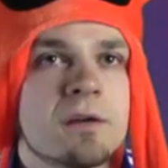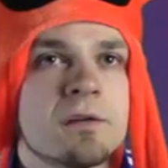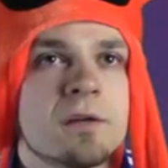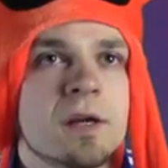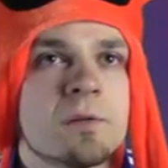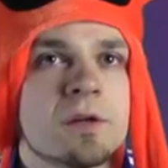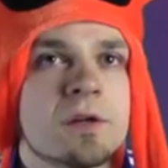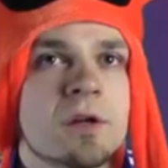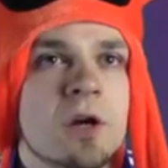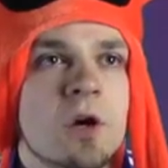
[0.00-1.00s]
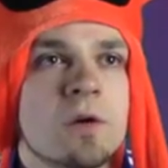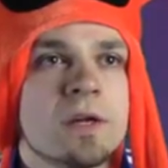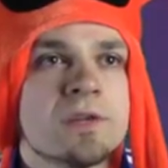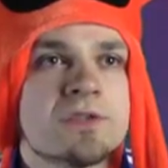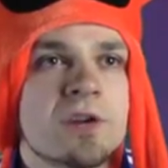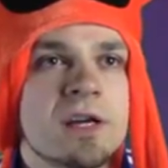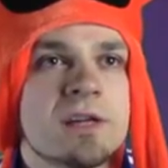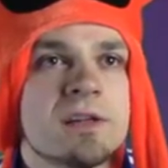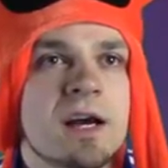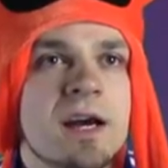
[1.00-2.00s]
there we go. Ink Strike,
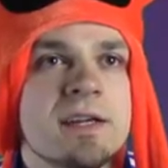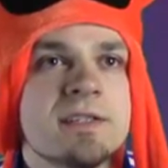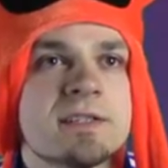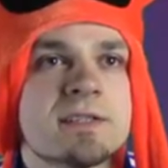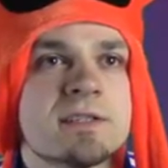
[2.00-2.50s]
nice.